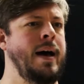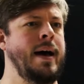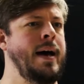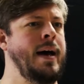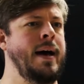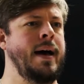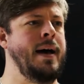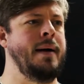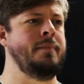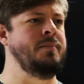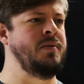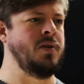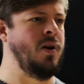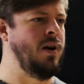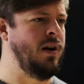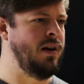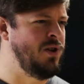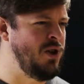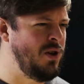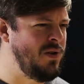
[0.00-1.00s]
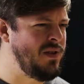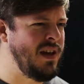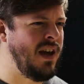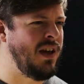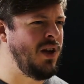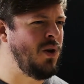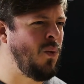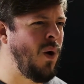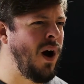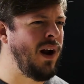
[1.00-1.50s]
I'm sorry, did you
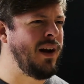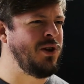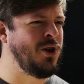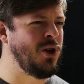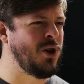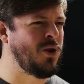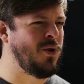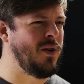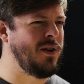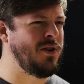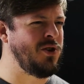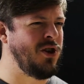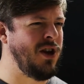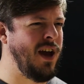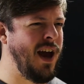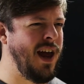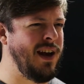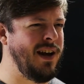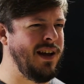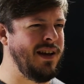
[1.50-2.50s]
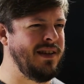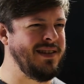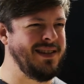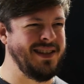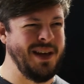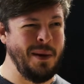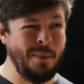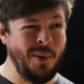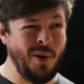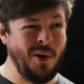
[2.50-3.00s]
say you wanted your Christianity
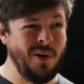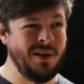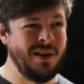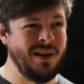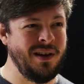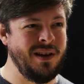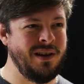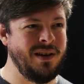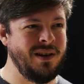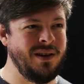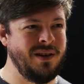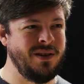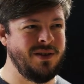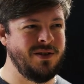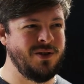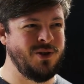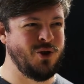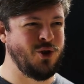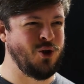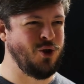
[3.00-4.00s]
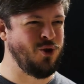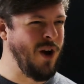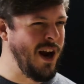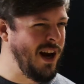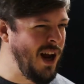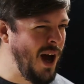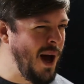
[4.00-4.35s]
simple? Straight